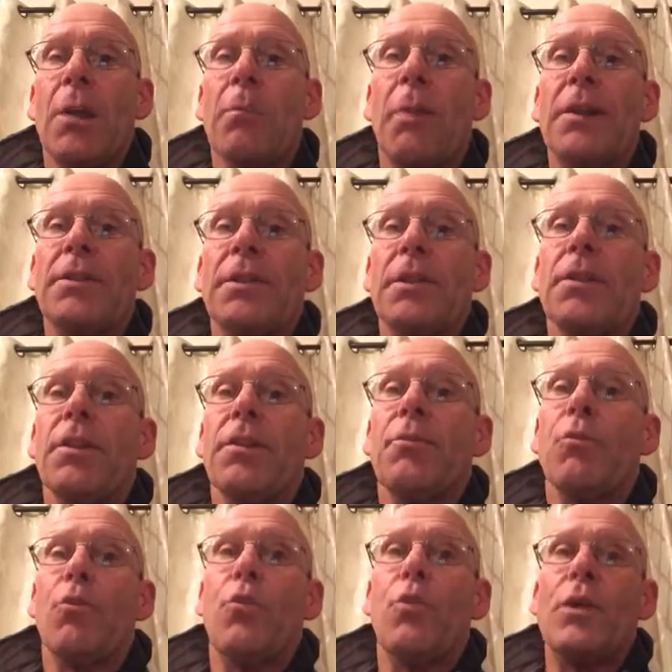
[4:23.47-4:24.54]
But
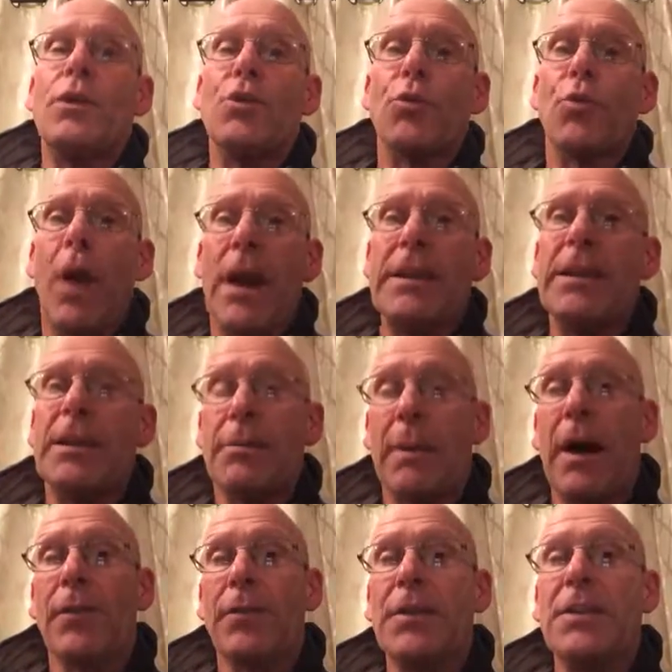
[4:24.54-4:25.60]
when you're writing
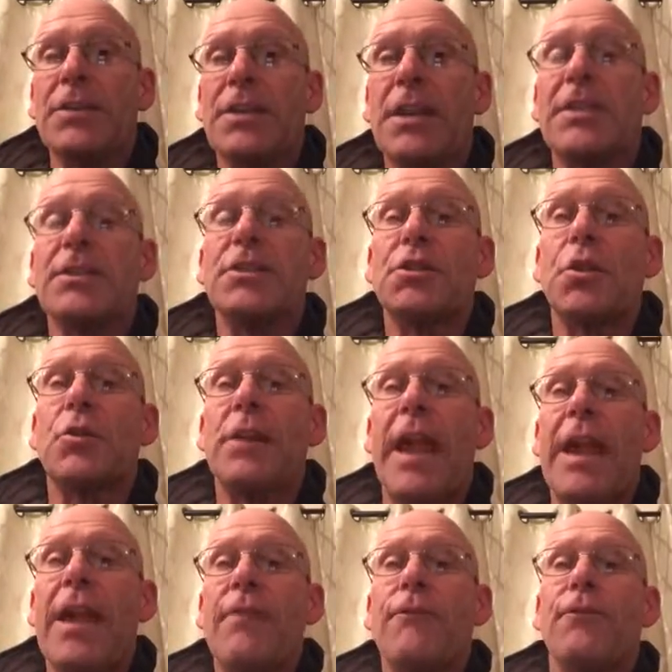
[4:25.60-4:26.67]
about these things, it's
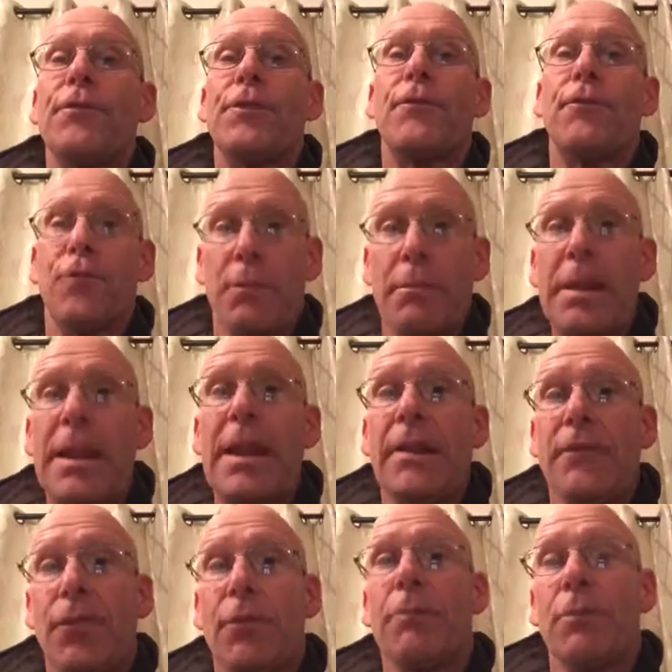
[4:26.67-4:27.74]
okay for me,
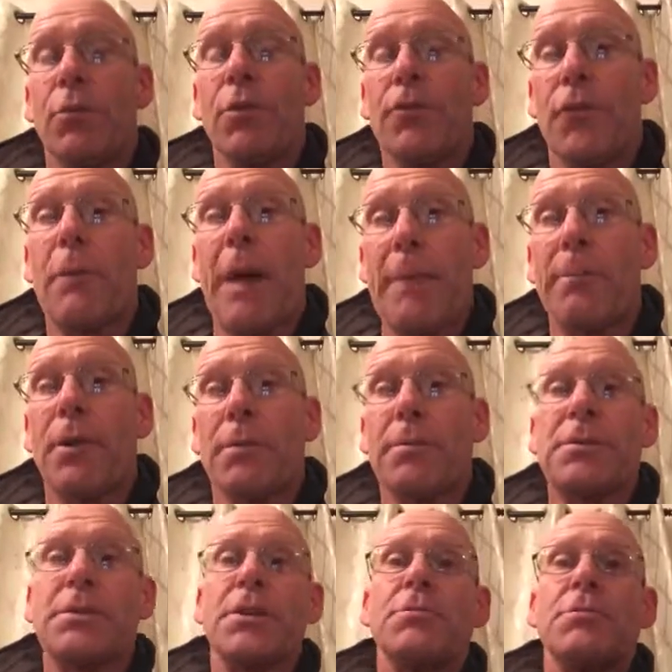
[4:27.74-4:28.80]
for my
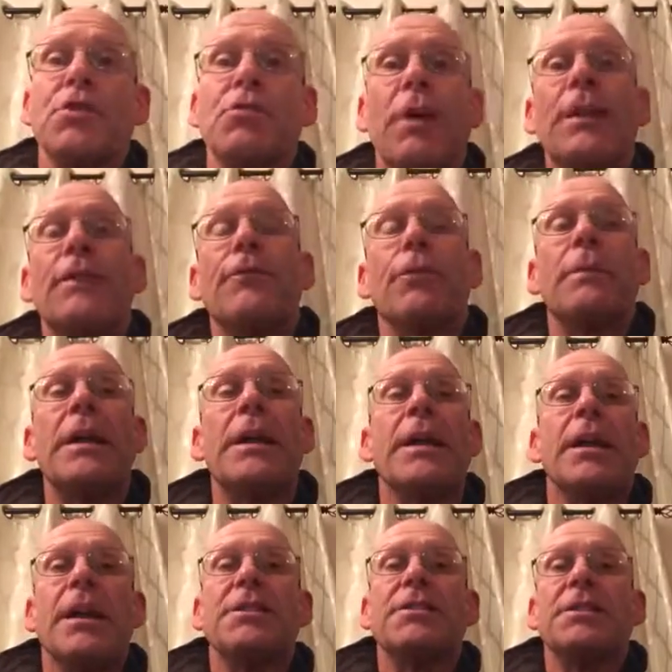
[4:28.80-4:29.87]
purposes, when you're writing for me,
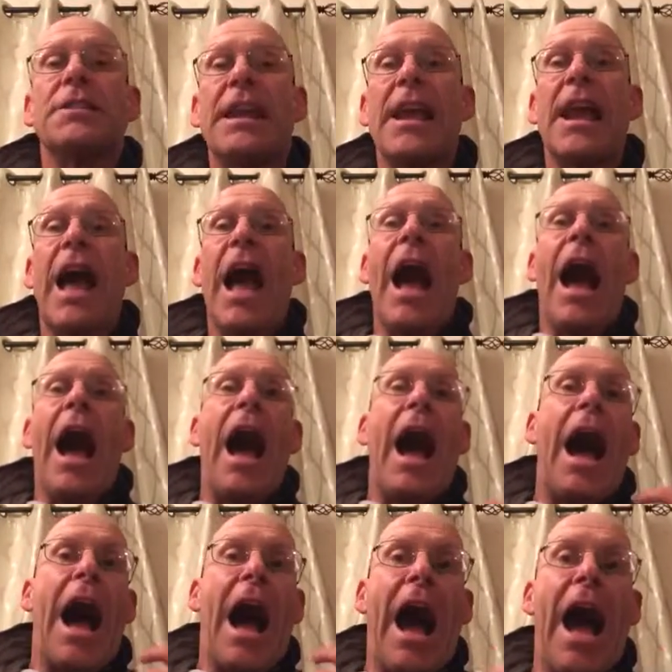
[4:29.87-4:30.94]
is to say,
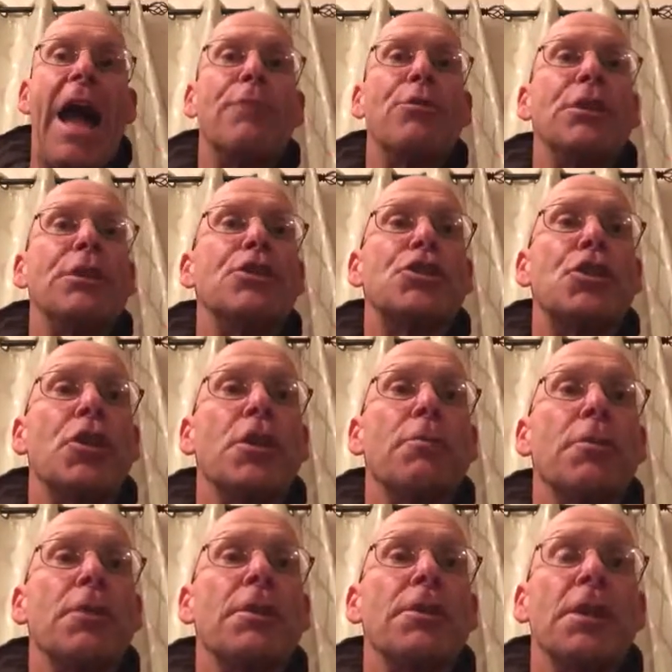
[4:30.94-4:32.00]
I would
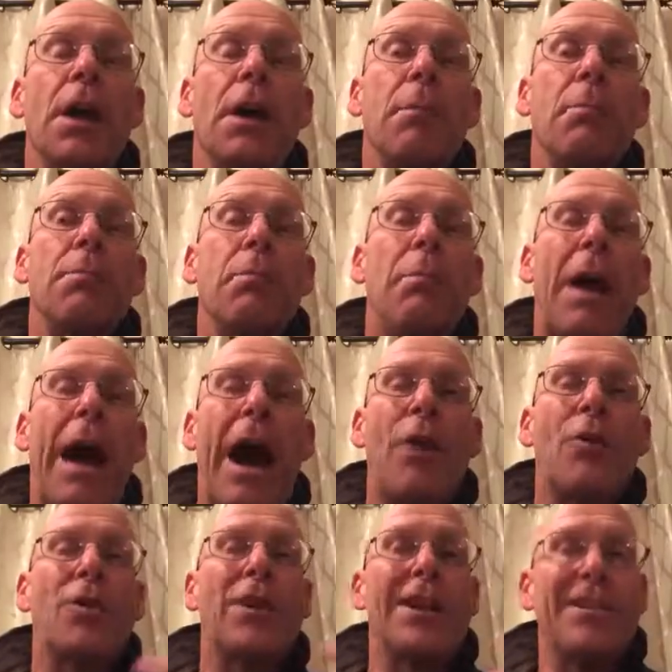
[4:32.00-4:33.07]
interpret
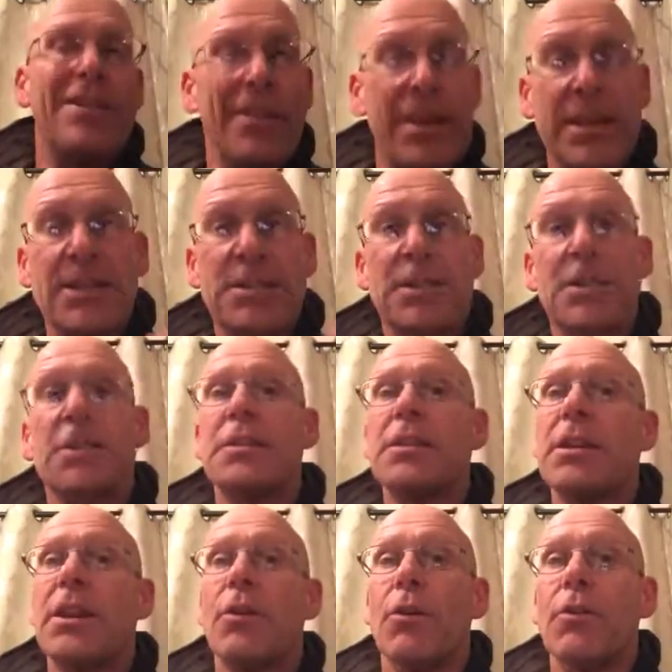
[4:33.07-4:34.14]
power in this,
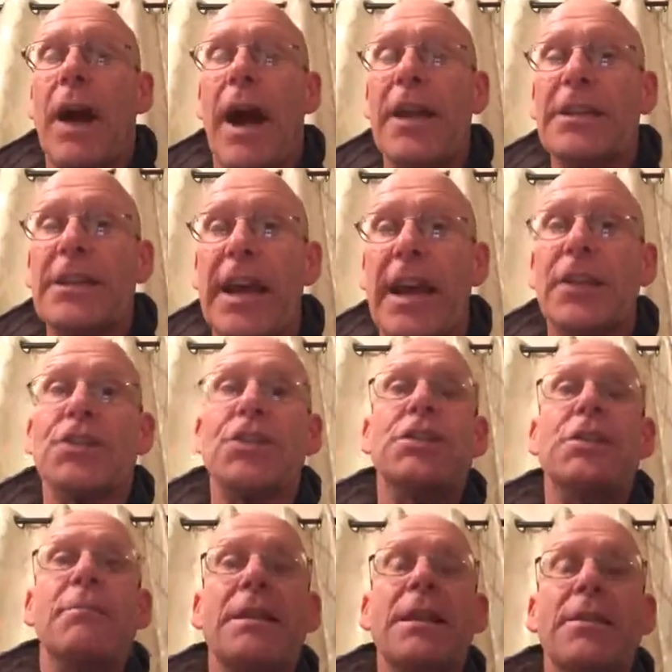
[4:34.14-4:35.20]
ideology
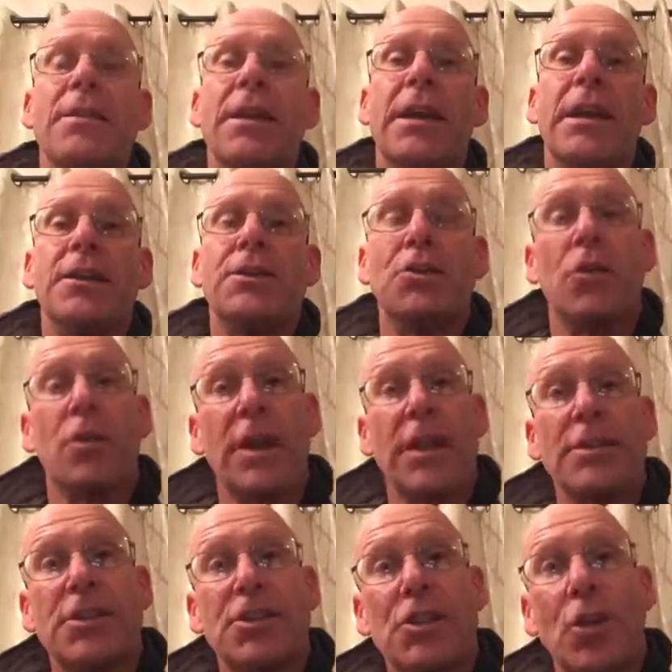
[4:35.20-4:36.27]
to mean this, or
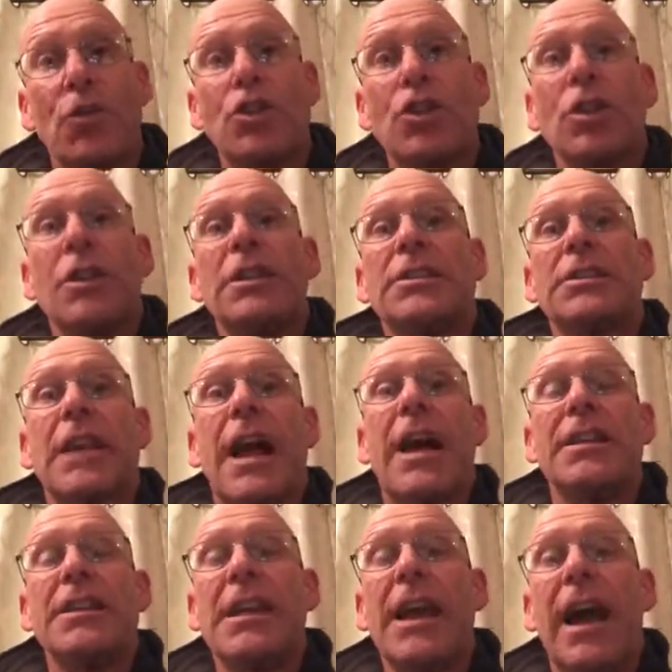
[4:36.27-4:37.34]
in socialist
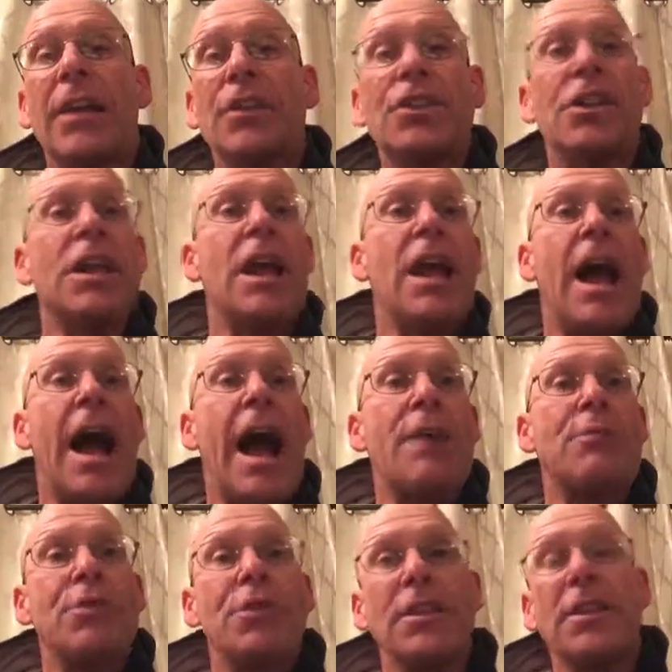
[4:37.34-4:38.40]
ideology, I
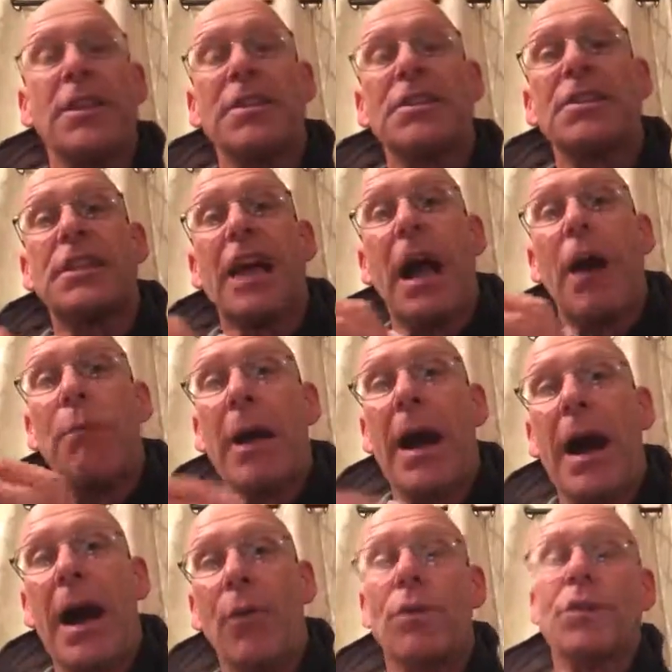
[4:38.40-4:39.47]
would think this is how
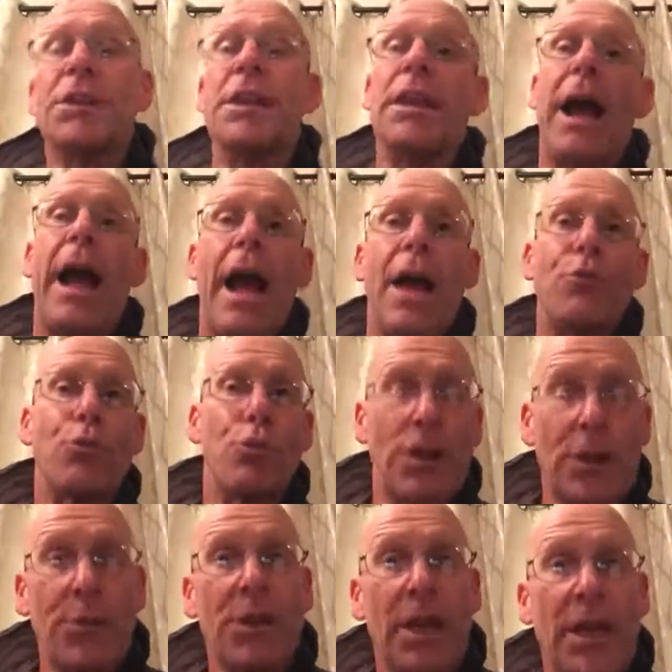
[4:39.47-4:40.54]
power. See, I
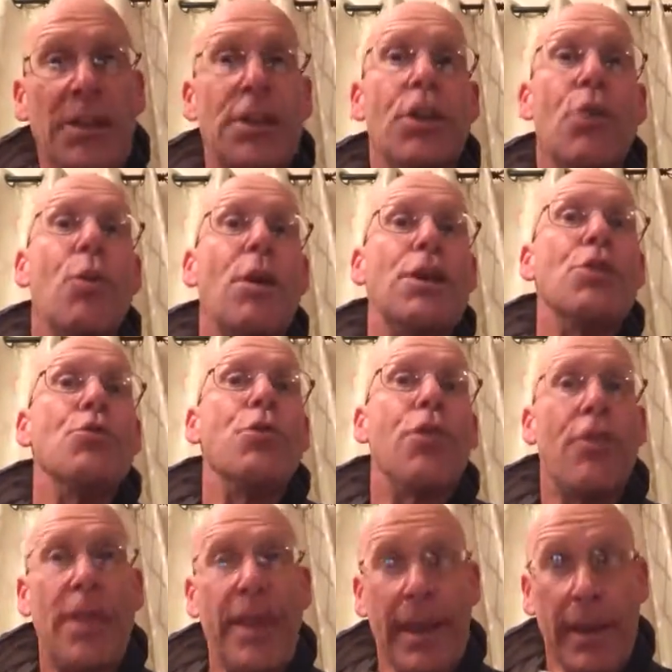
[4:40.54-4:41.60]
really would like to know what you
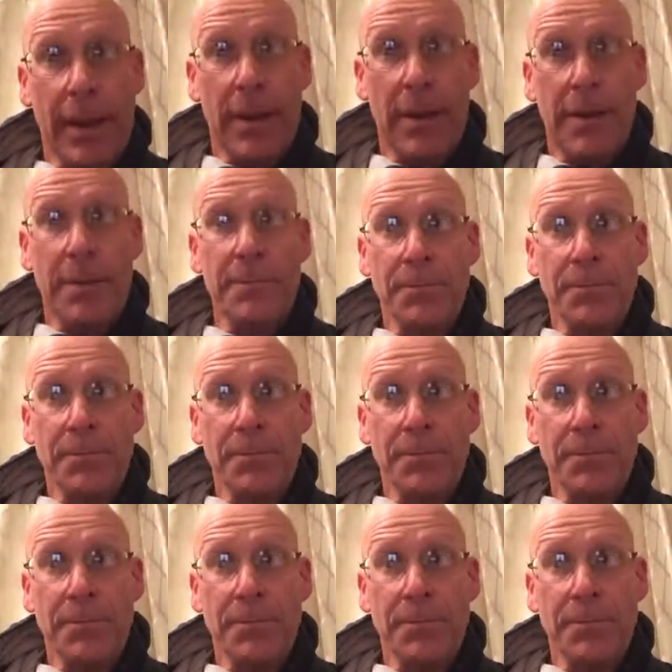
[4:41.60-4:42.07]
think.